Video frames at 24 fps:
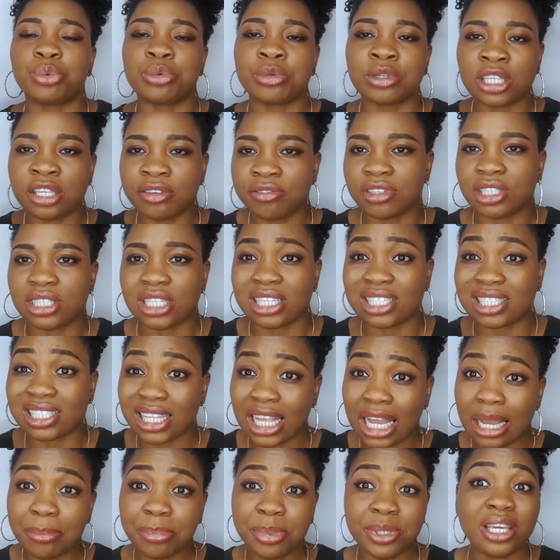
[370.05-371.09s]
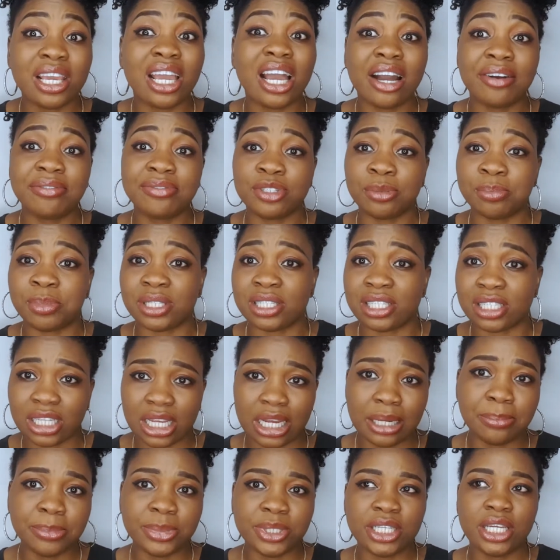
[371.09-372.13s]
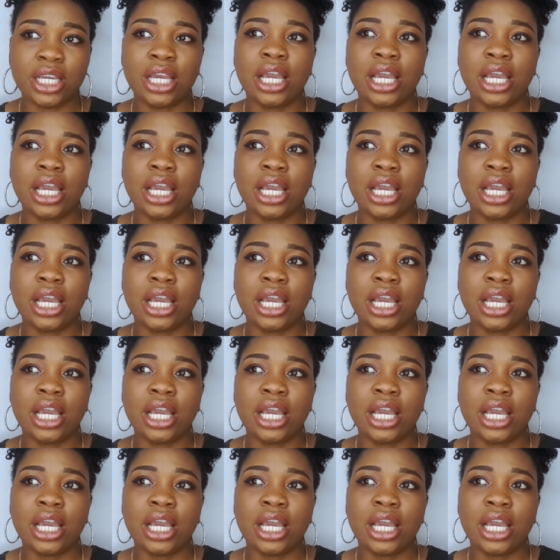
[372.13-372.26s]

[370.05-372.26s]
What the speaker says: give it a stamp. It have to be stamped,